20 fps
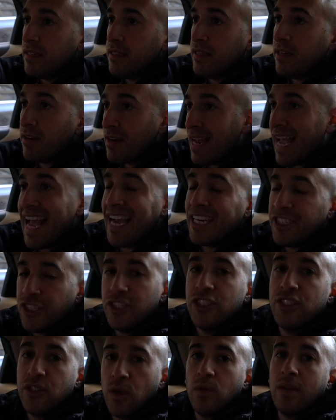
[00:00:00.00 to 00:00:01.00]
their
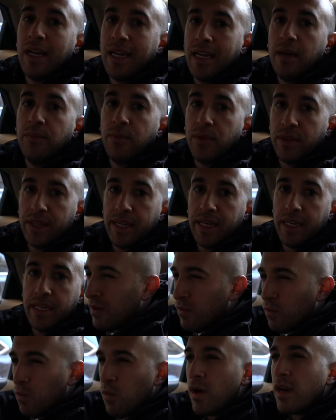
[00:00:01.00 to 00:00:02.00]
actions don't line up with it.
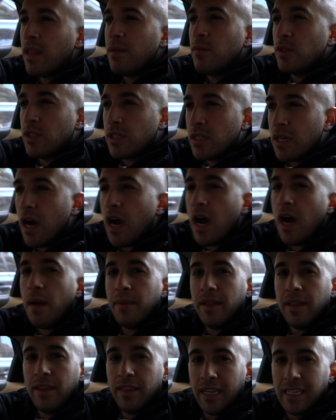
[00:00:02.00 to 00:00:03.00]
One of the most
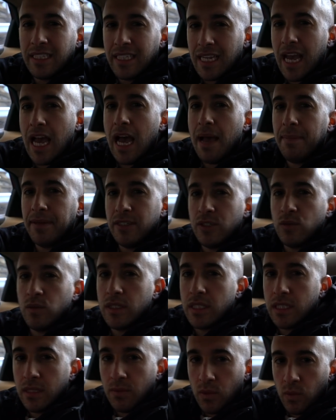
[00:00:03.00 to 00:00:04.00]
common things that happens
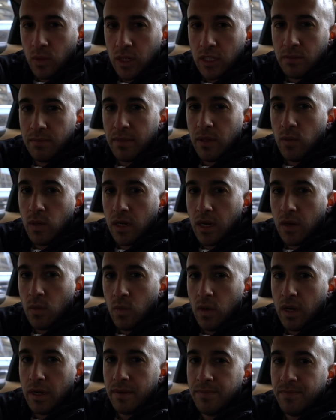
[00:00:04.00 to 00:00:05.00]
when someone works with me
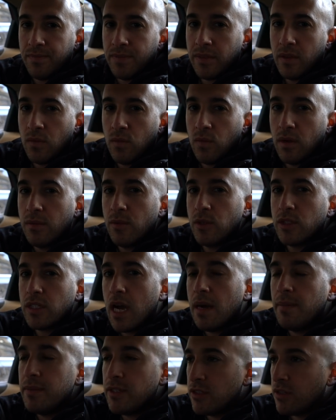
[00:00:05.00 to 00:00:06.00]
one-on-one, one of the most
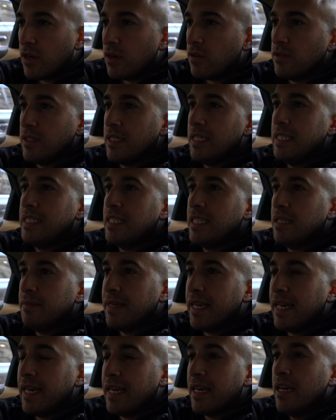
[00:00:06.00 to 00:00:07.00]
common struggles is at the
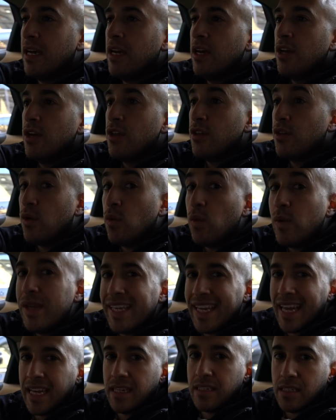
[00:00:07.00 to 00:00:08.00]
beginning, the
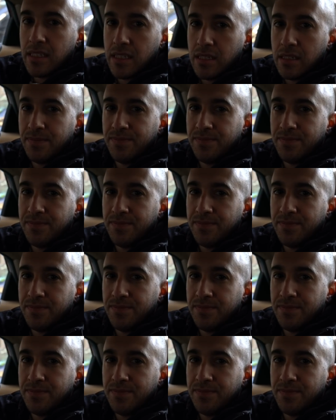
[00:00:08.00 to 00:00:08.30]
weekend